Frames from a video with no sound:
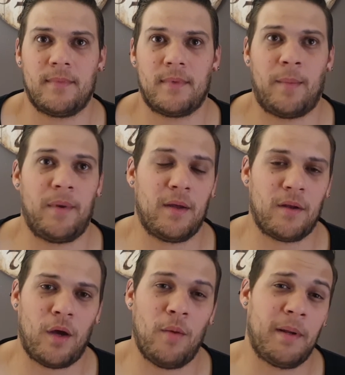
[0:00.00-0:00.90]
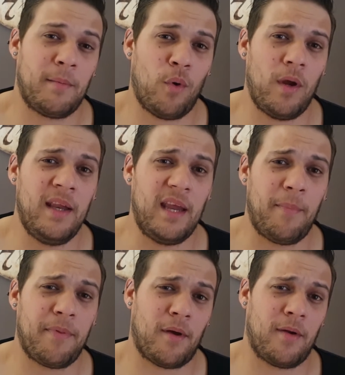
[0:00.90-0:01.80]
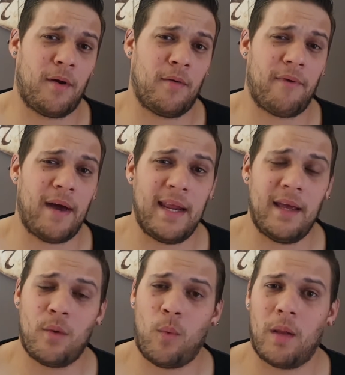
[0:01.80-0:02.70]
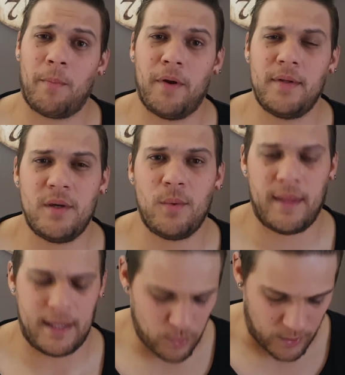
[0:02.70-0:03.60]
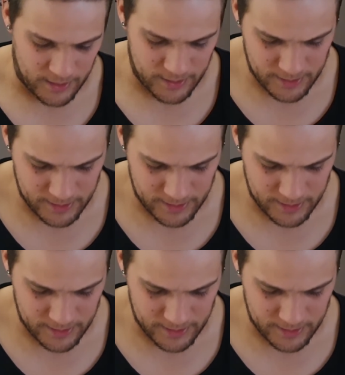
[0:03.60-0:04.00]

going to go a bit more in-depth on Friday in the Wild Protea with that one.